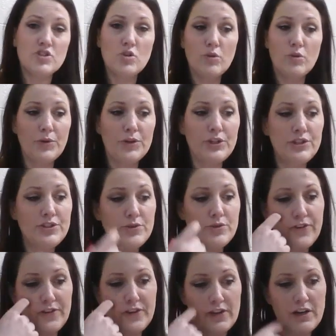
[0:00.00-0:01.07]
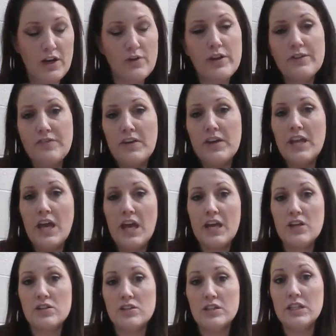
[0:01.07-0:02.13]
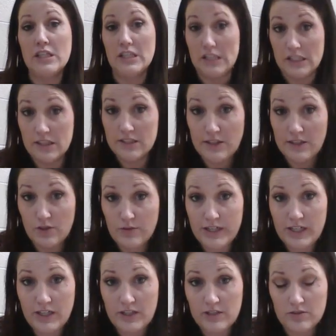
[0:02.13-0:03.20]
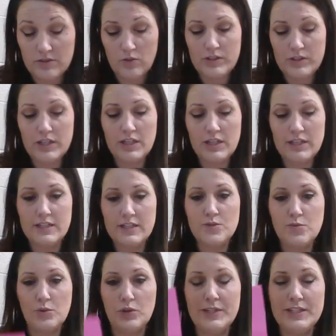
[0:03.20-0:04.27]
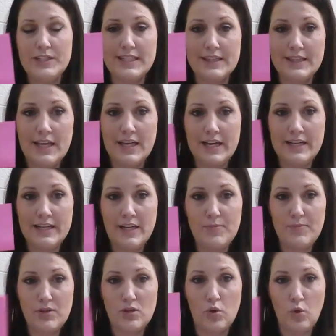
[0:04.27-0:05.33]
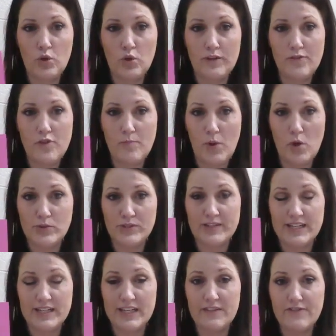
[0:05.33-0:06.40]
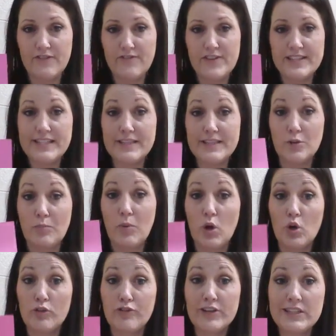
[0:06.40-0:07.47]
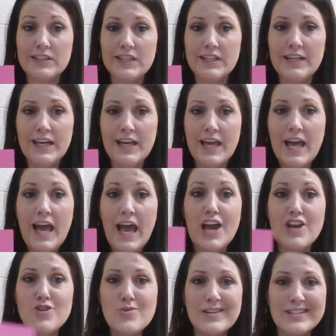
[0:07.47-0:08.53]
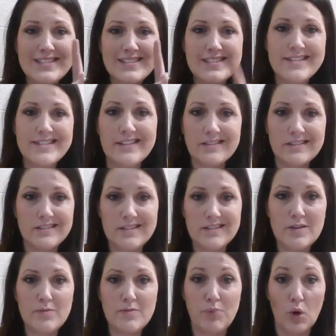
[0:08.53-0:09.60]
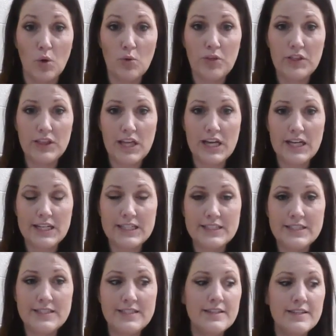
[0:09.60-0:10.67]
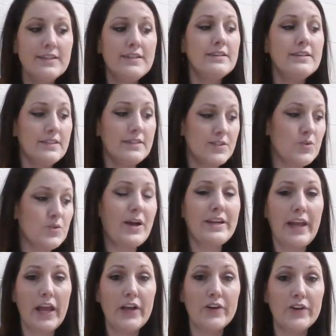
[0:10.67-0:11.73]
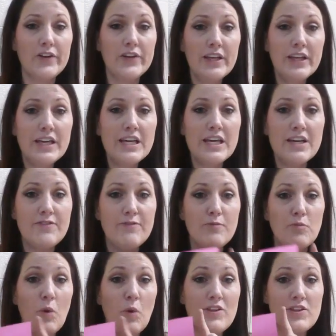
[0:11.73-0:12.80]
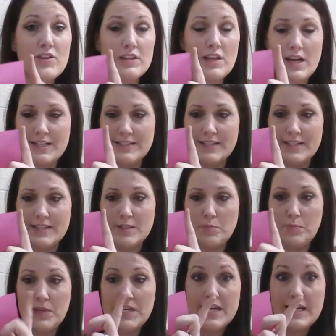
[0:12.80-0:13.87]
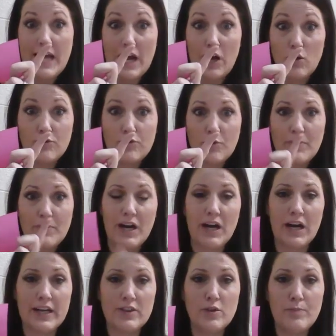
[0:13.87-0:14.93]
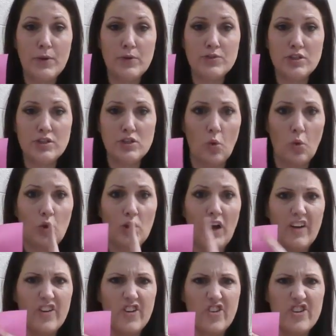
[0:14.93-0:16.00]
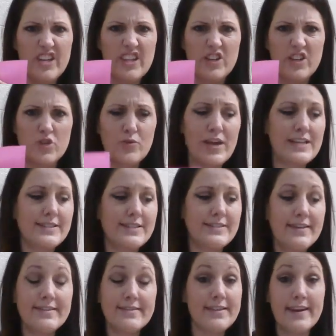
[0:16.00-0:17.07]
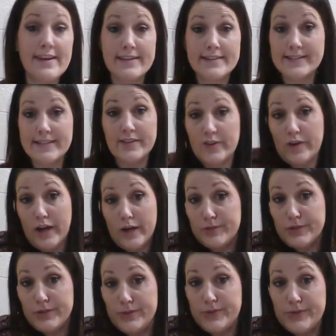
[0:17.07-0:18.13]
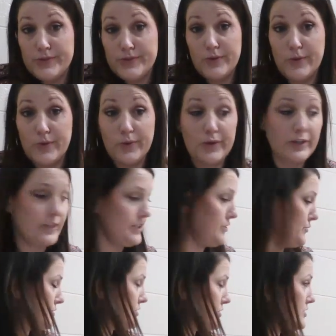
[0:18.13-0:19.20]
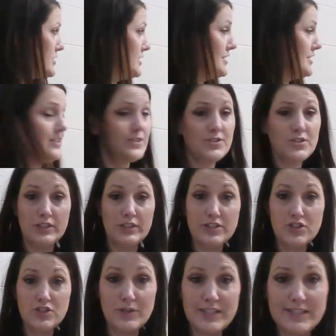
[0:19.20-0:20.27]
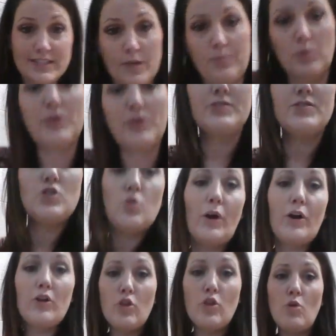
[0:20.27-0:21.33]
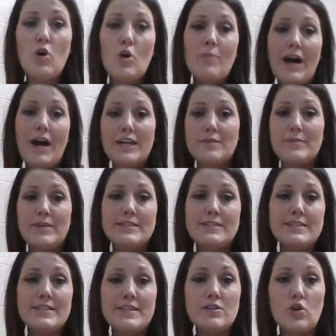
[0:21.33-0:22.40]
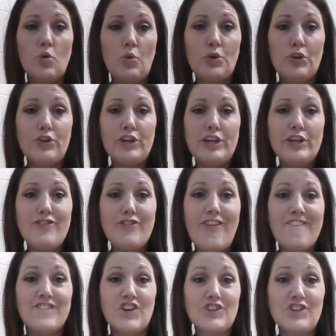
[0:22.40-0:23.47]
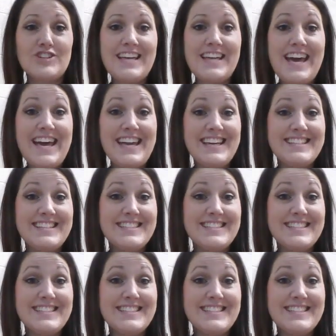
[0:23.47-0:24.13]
So what we're going to do to figure out if an angle is a right angle or not is we're going to line up the corner of the Post-it. And if it fits in there perfectly and you can still see both lines, it's a right angle. If one of the lines is peeking out from behind the Post-it or underneath it and you can't see it, then it is either obtuse or acute. So let's do an example with the square on the wall behind me. See the corner here, the vertex?